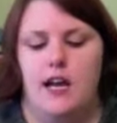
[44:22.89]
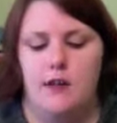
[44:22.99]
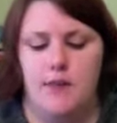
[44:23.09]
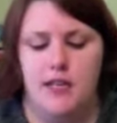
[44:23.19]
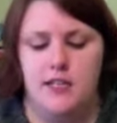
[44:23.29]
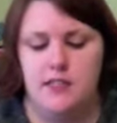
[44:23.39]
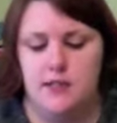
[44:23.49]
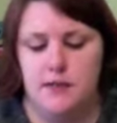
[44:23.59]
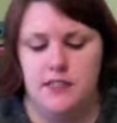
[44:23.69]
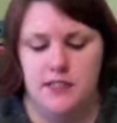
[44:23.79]
I might knit
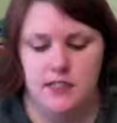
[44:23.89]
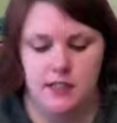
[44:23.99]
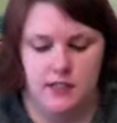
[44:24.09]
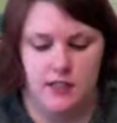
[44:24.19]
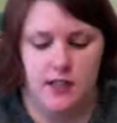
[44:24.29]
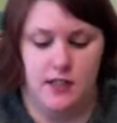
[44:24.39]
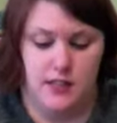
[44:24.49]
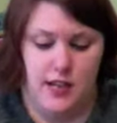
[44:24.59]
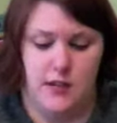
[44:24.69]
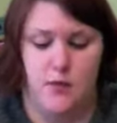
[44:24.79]
something like this. Not
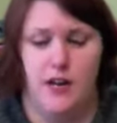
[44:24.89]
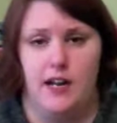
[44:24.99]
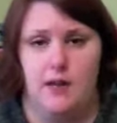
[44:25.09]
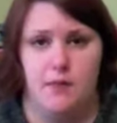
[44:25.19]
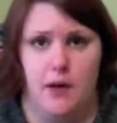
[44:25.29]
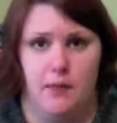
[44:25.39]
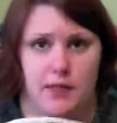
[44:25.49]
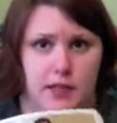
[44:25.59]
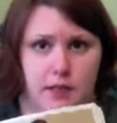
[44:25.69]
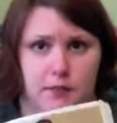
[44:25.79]
that I'd wear it out in
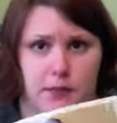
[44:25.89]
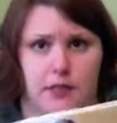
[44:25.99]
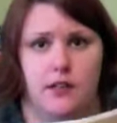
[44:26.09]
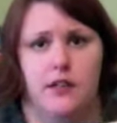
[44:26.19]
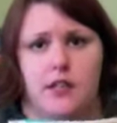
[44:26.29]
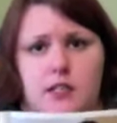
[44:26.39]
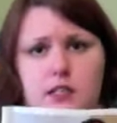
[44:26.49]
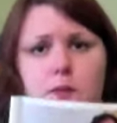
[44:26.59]
public, but to